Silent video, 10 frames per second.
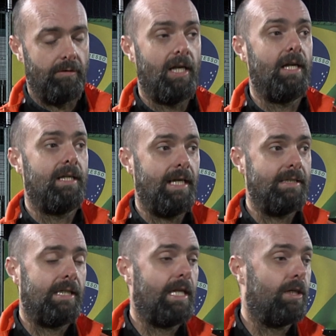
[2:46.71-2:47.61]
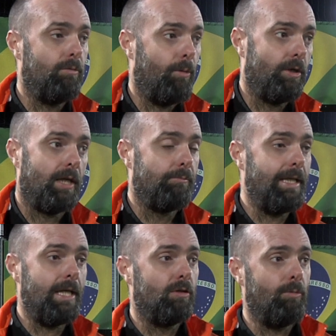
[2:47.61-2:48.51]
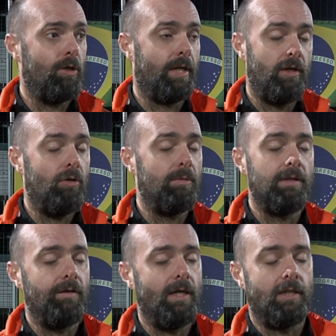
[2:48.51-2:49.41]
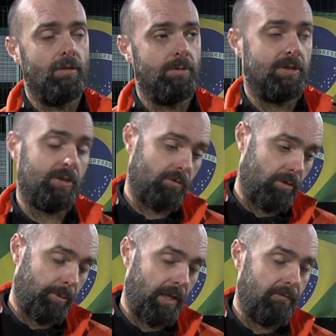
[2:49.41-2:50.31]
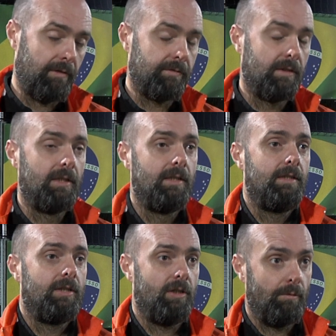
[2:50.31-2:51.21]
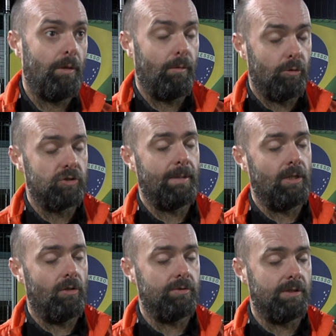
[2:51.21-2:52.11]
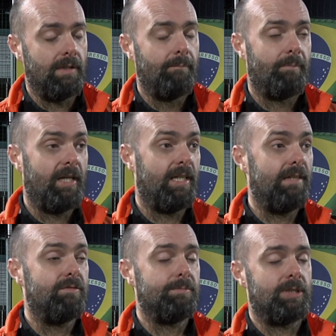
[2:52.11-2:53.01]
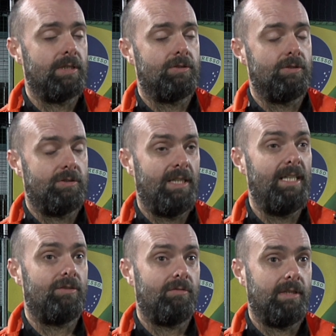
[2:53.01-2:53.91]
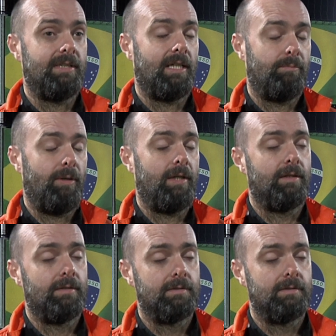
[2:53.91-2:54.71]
And they come on, and when they come on, they're normally fine. They normally say, sorry about that, ref. You know, it was a bit naughty. Then it gives them a chance just to literally take a breath.